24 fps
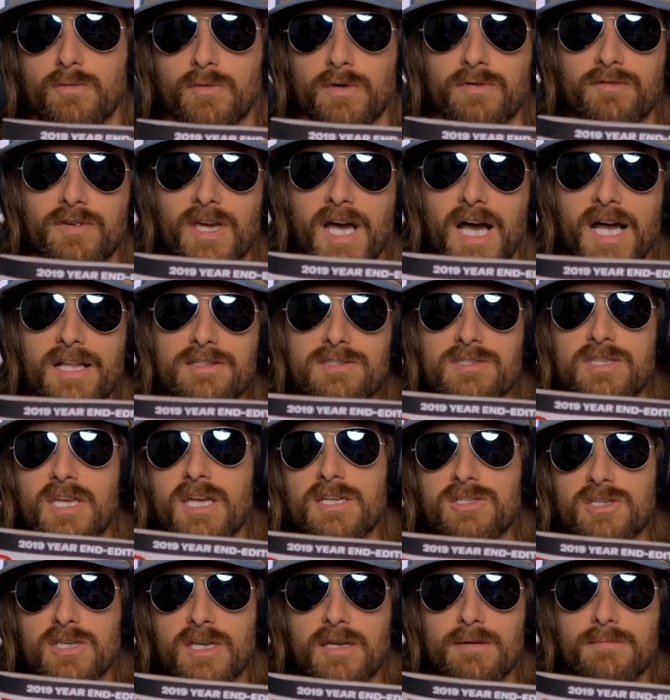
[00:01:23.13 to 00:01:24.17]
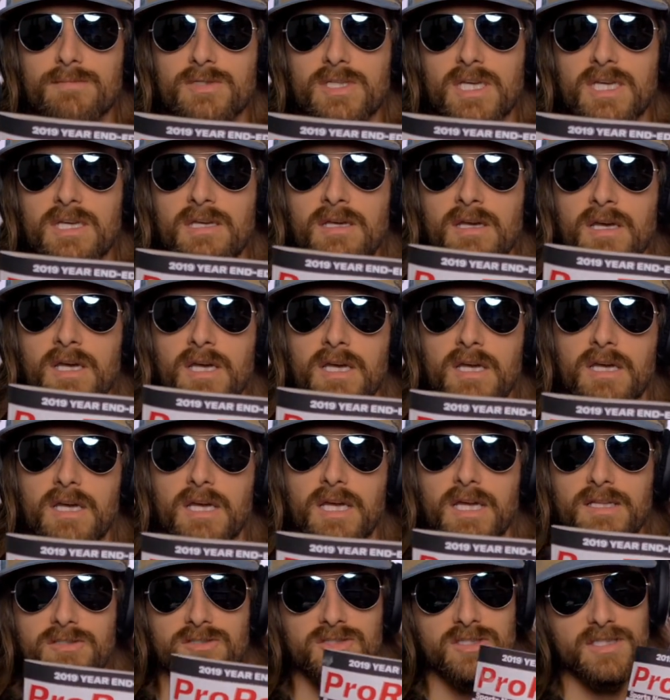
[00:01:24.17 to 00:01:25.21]
We've got Sage Kimzey
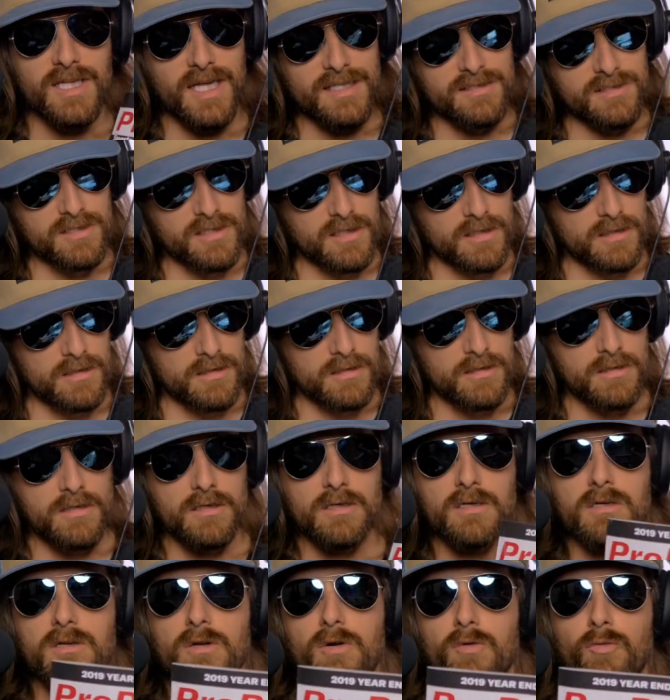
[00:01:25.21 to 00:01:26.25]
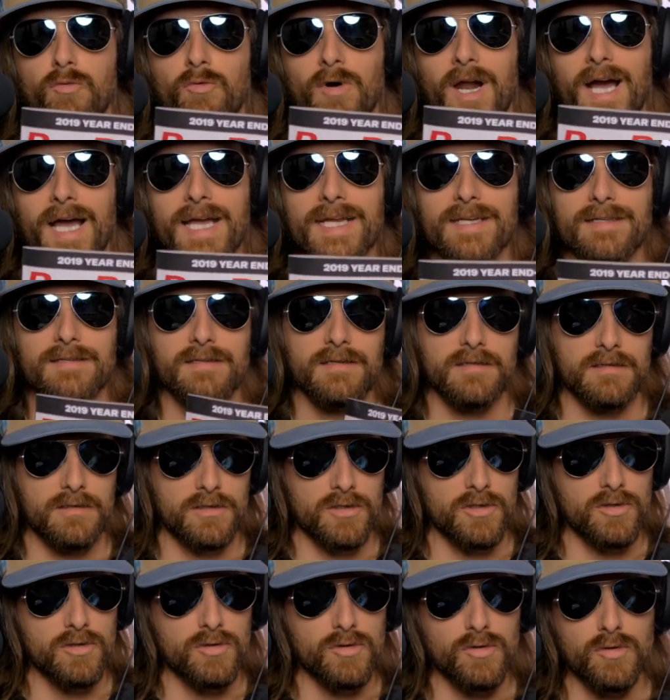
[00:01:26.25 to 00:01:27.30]
and Stetson Wright,
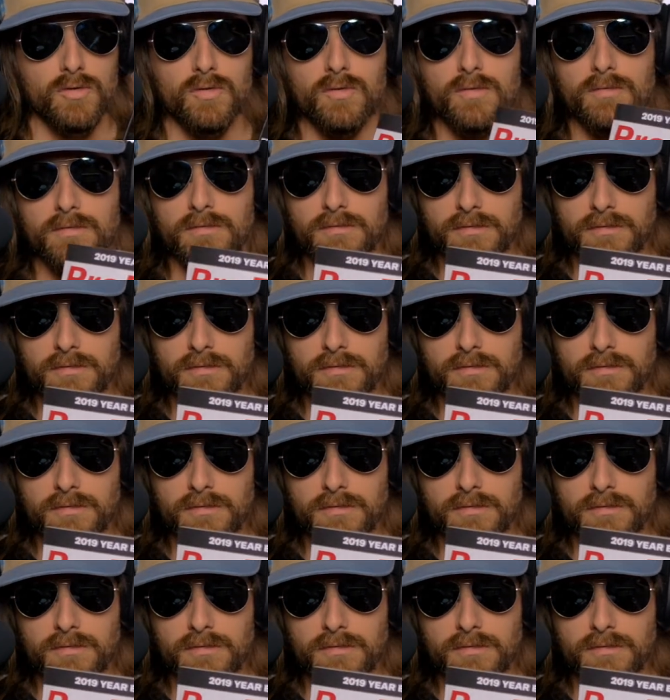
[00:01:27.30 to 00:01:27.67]
who